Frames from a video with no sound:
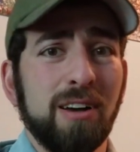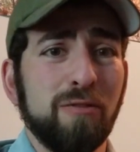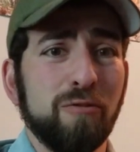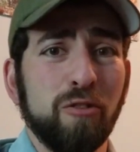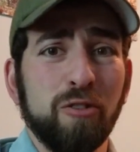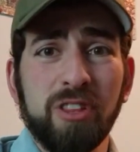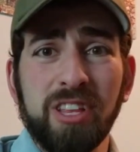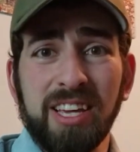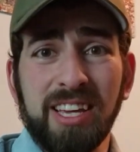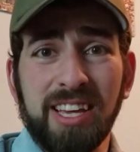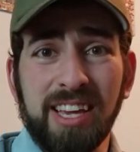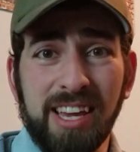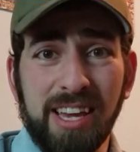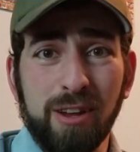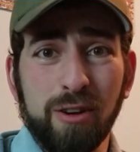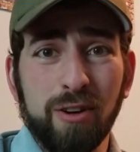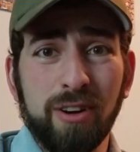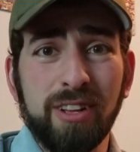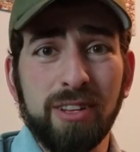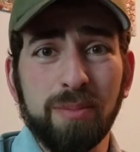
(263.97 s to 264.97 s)
for the
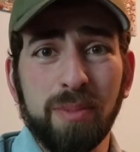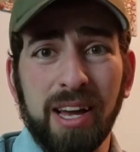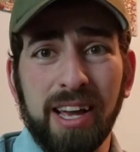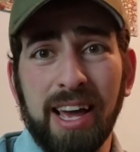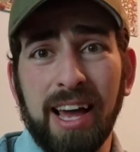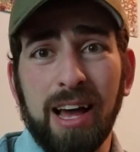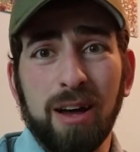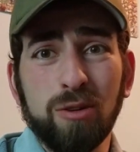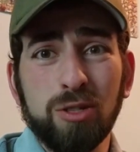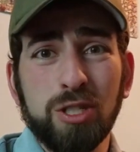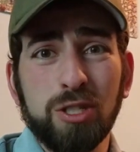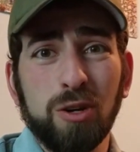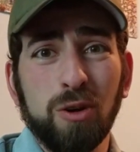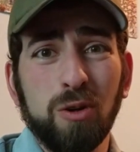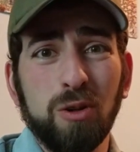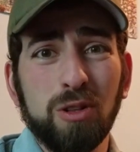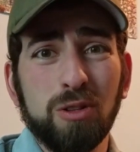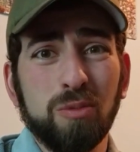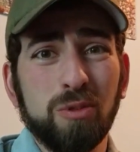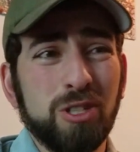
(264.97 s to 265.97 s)
year in my
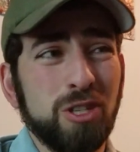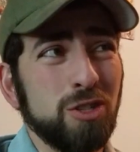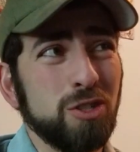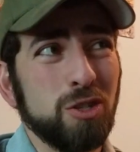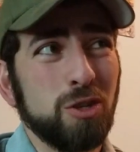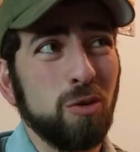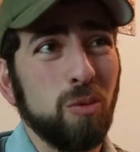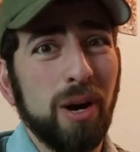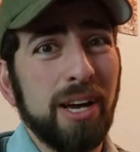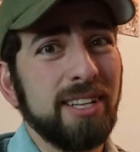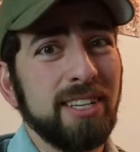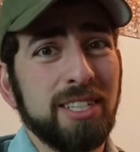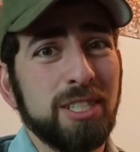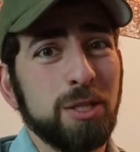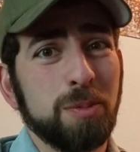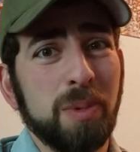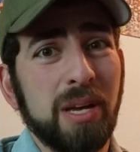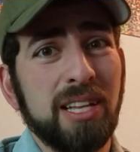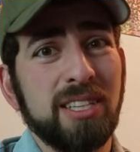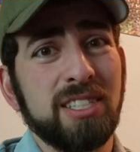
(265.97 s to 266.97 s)
household, which is quite
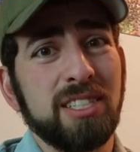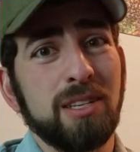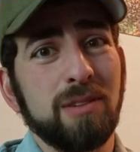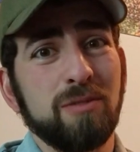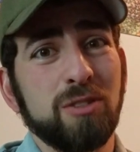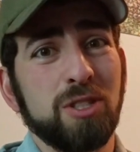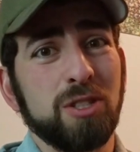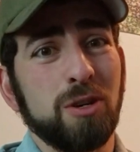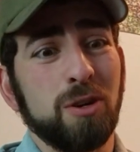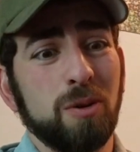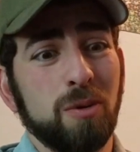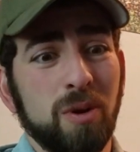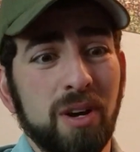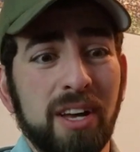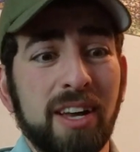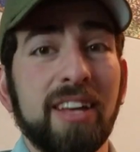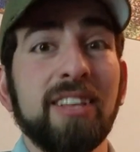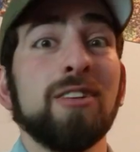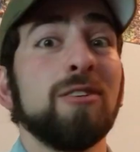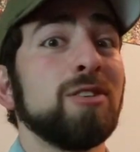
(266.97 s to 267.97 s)
expensive. So
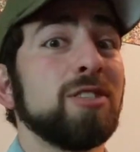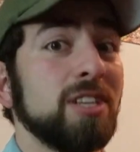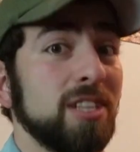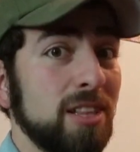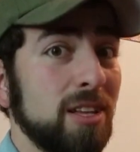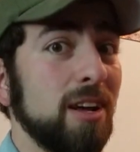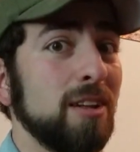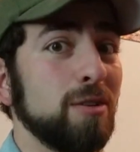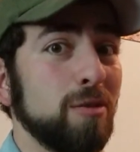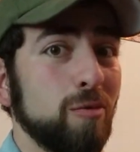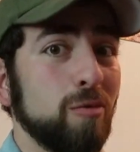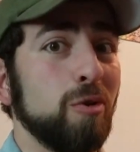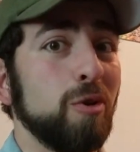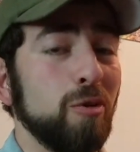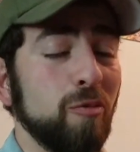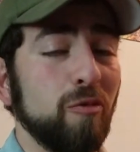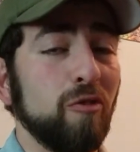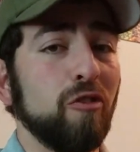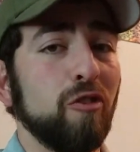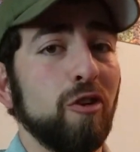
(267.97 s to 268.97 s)
there's a lot of
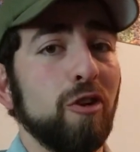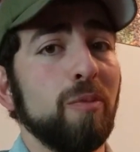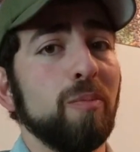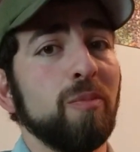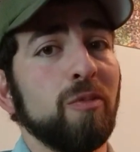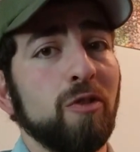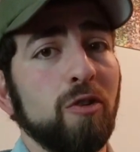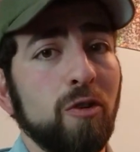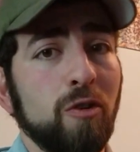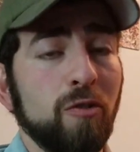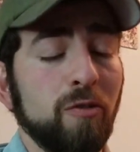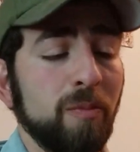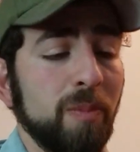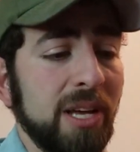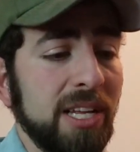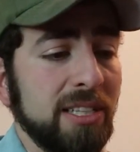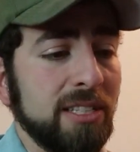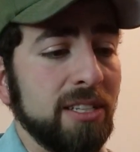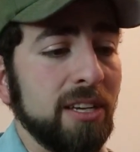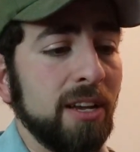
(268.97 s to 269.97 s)
room for
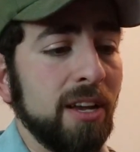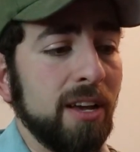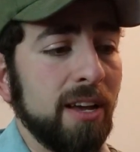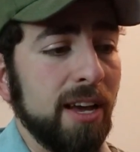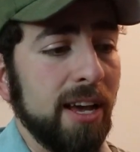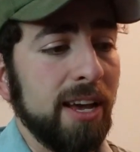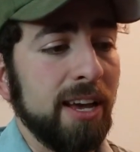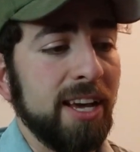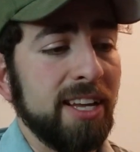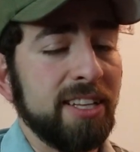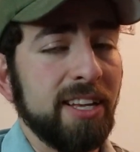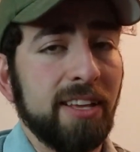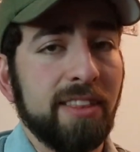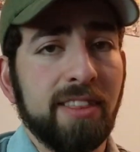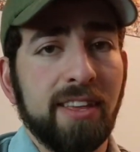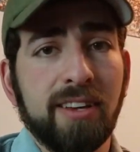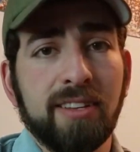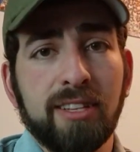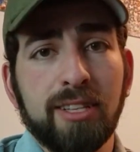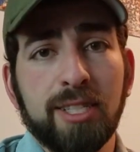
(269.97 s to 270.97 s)
improvement, and I
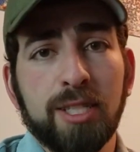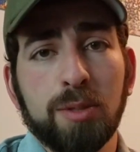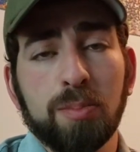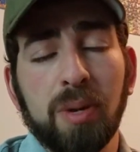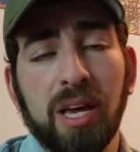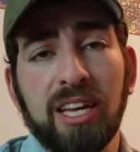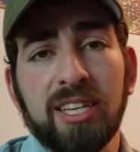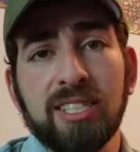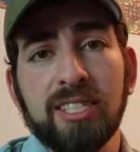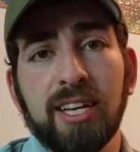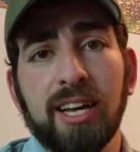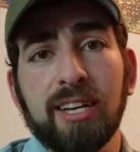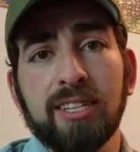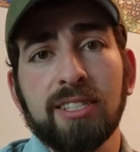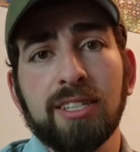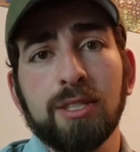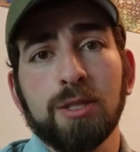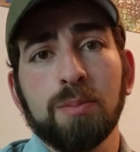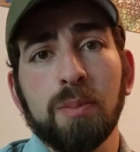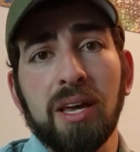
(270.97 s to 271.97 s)
think that
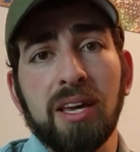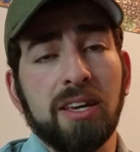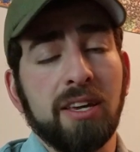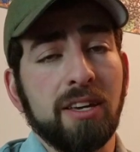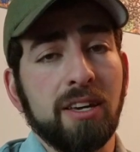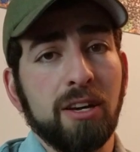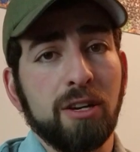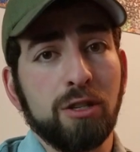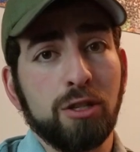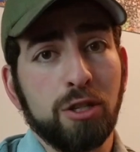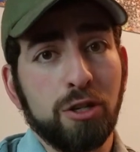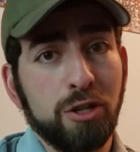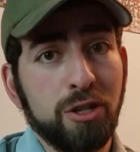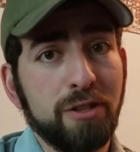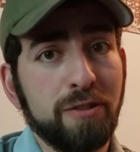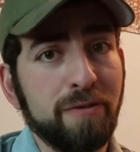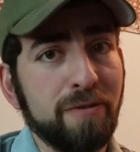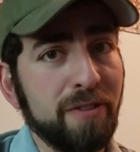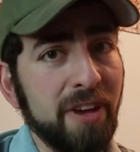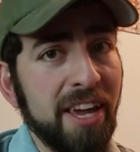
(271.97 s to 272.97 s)
SpaceX is making a
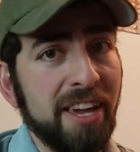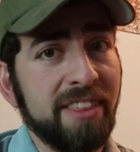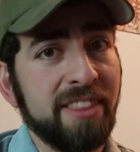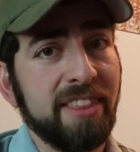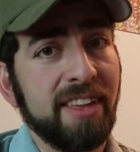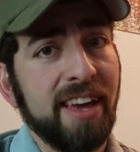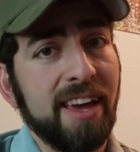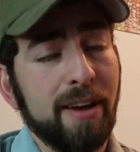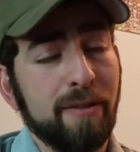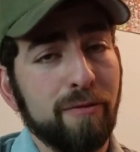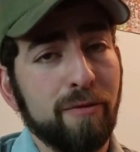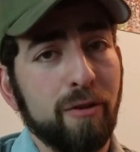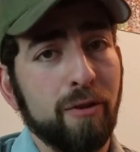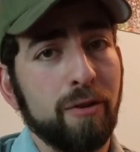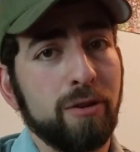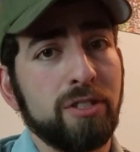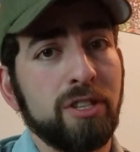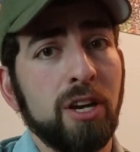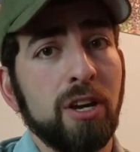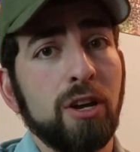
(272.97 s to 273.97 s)
good faith
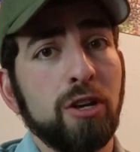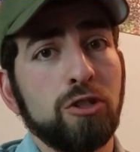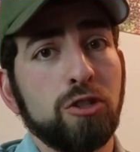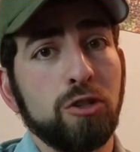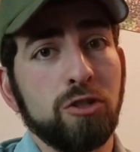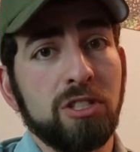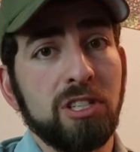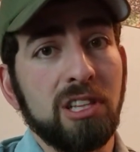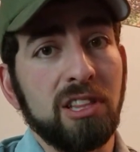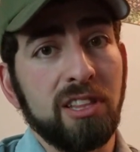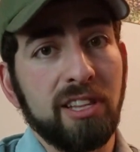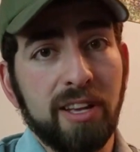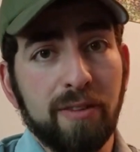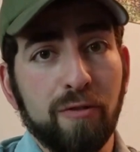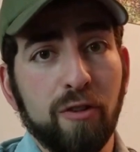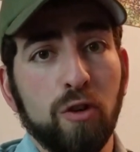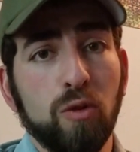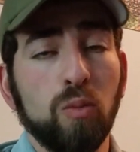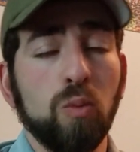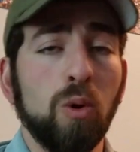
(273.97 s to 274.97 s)
effort to
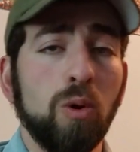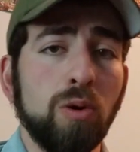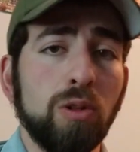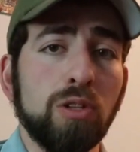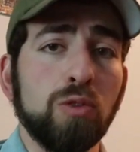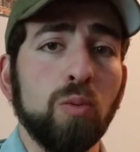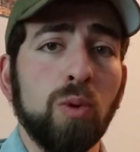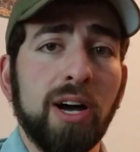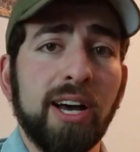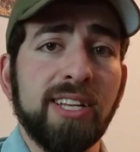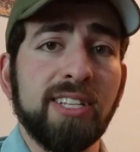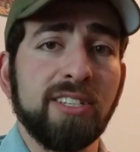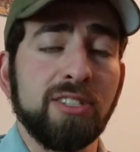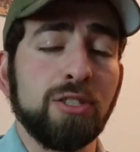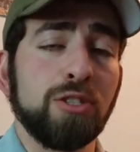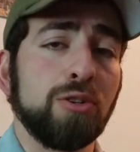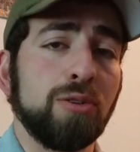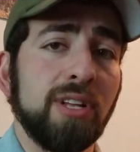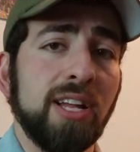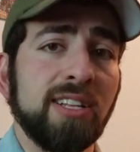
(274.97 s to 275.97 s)
deliver worldwide
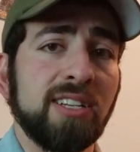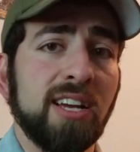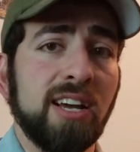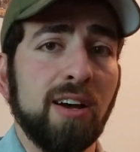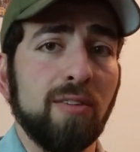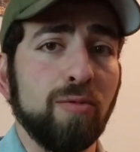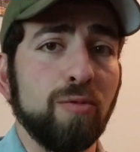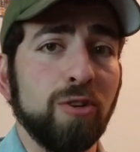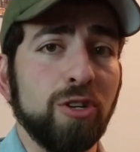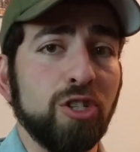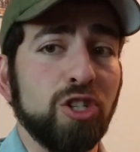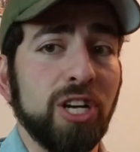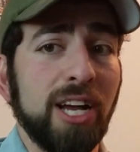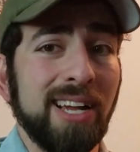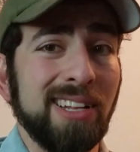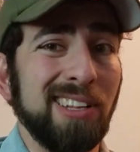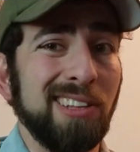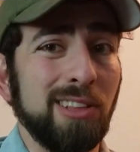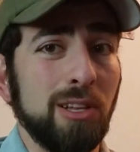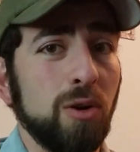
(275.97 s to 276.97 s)
internet coverage
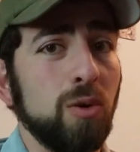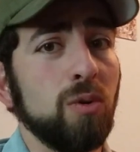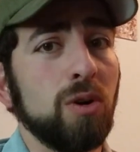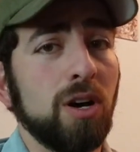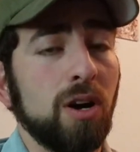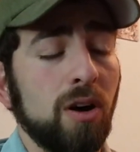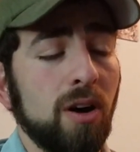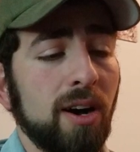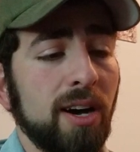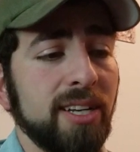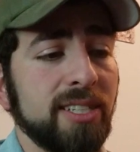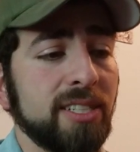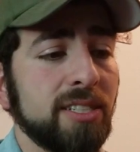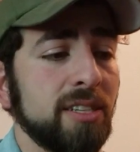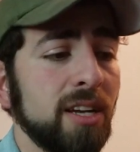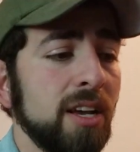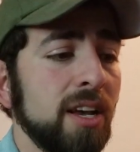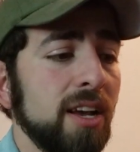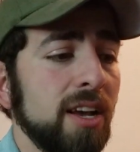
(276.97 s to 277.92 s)
at a low cost.